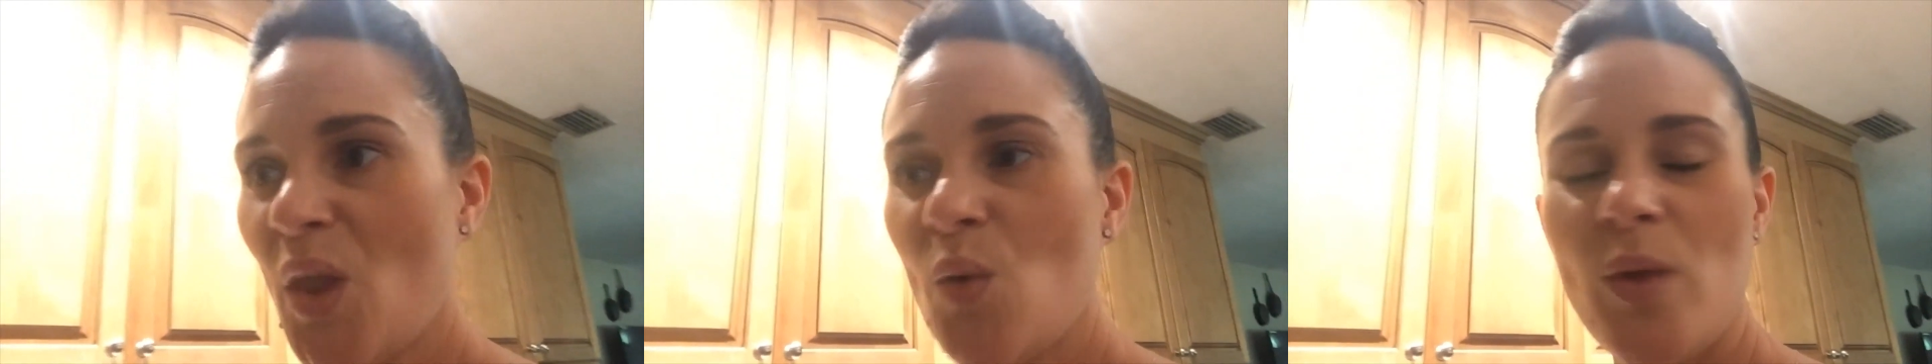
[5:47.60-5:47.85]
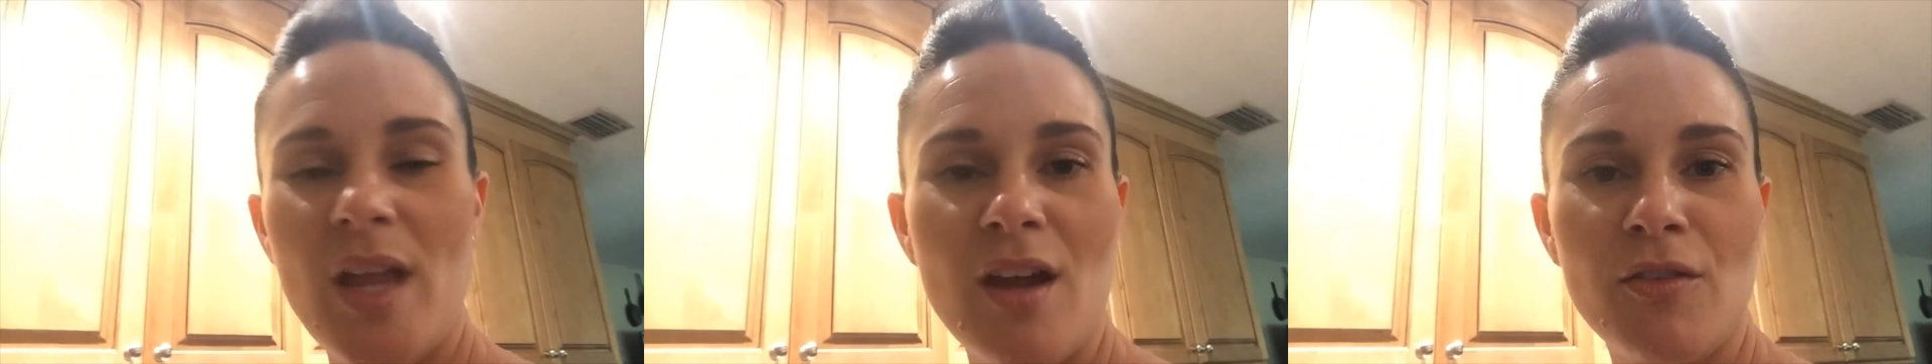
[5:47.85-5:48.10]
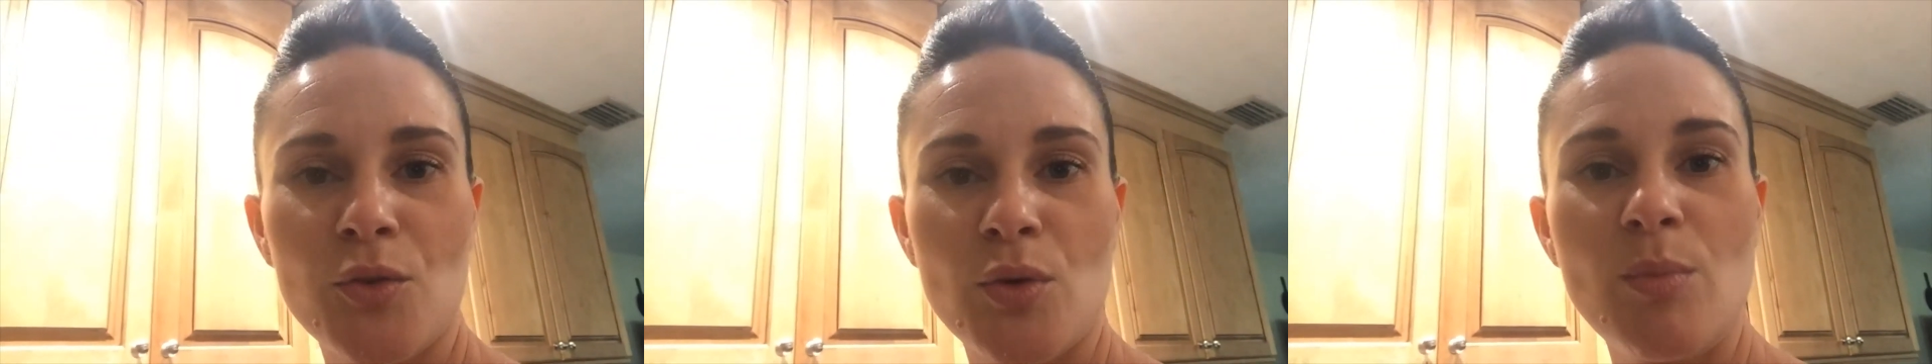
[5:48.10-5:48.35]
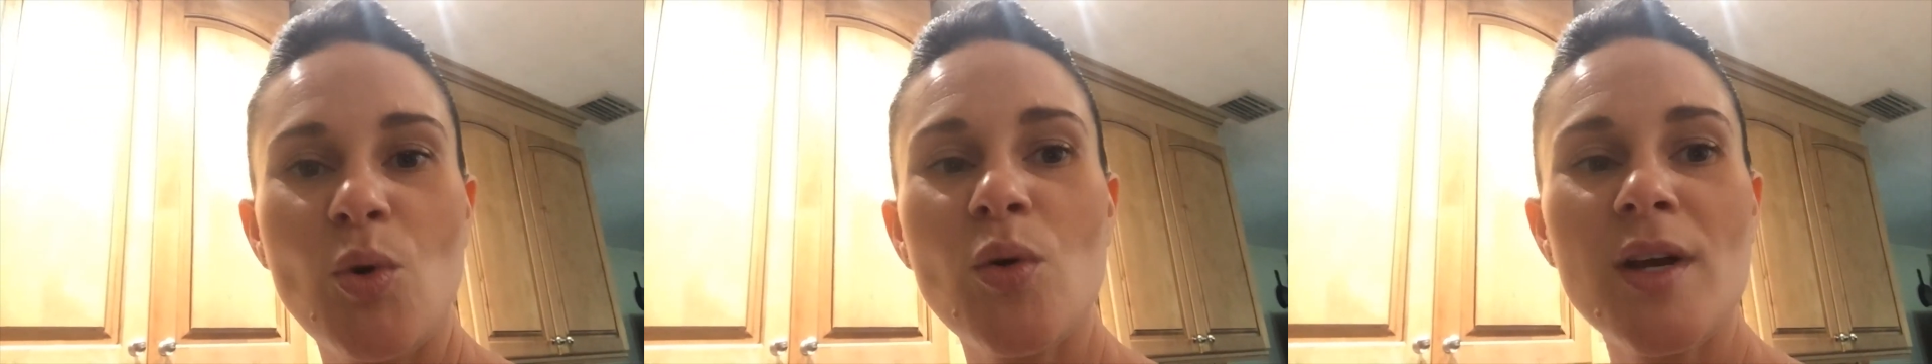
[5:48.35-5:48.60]
we have 3
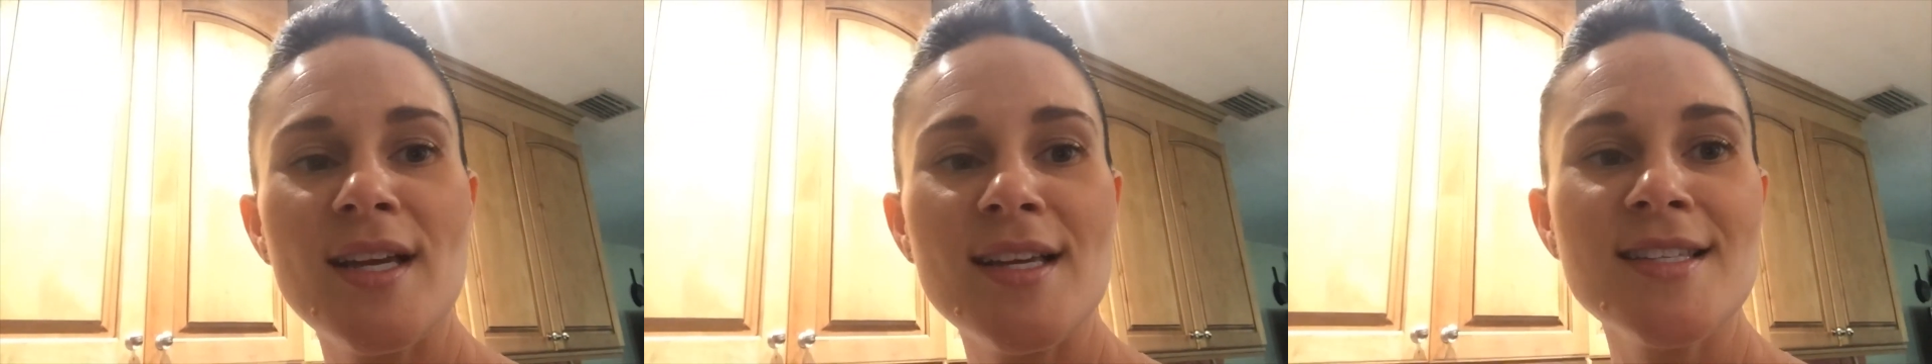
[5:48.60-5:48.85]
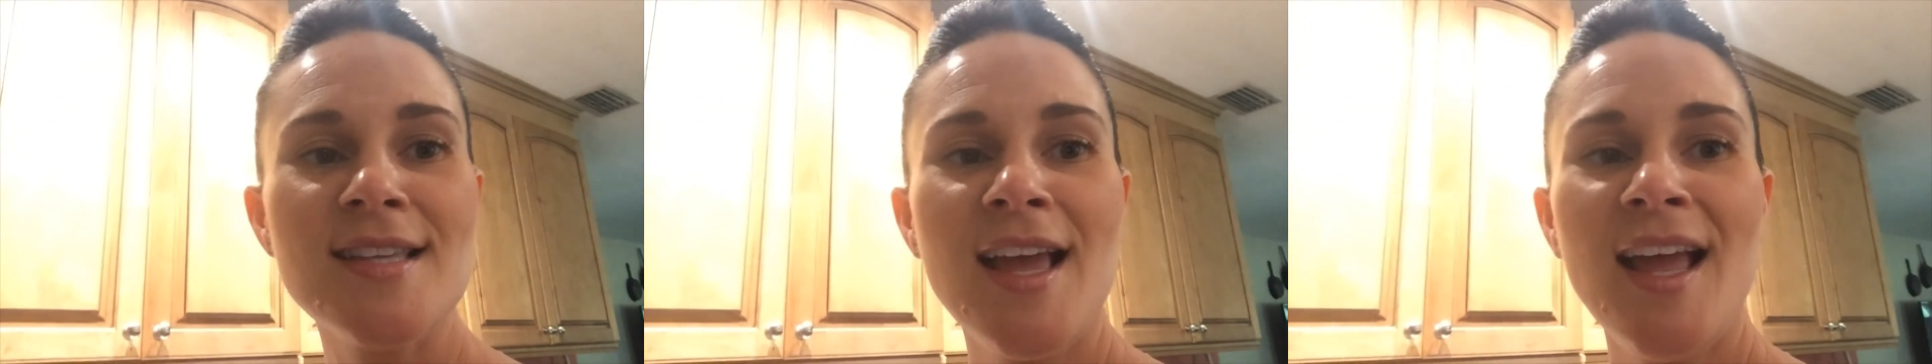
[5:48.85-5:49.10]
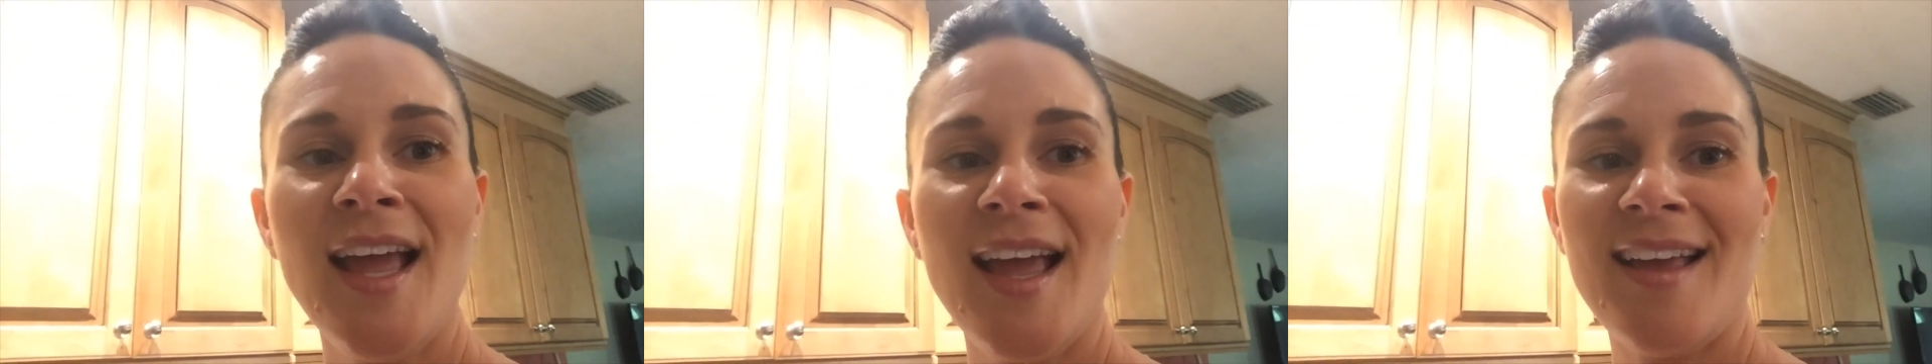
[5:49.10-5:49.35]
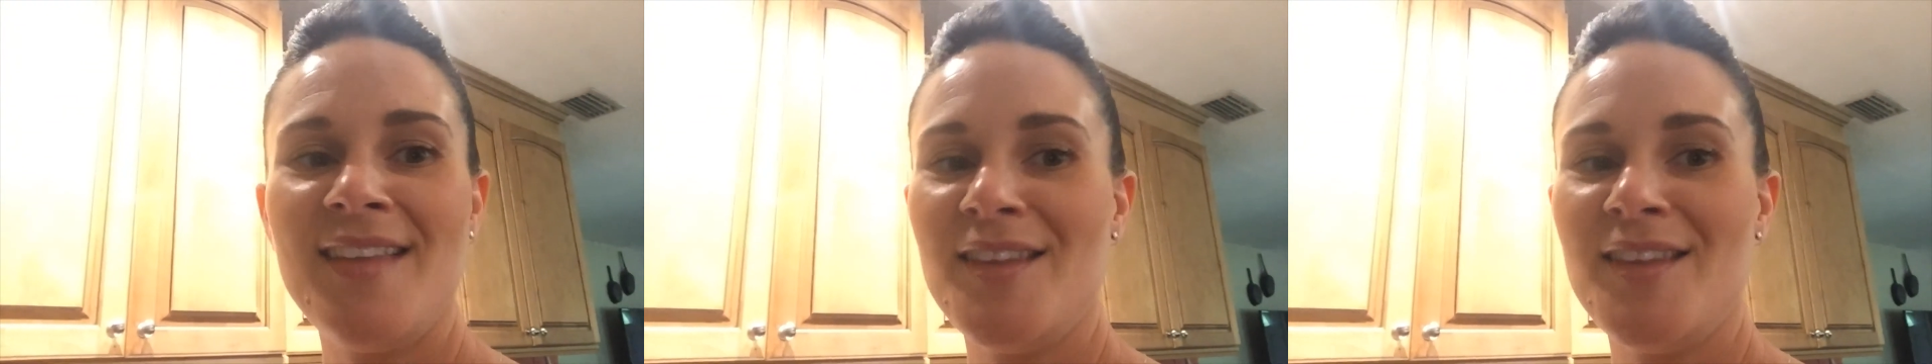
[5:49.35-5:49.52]
boys and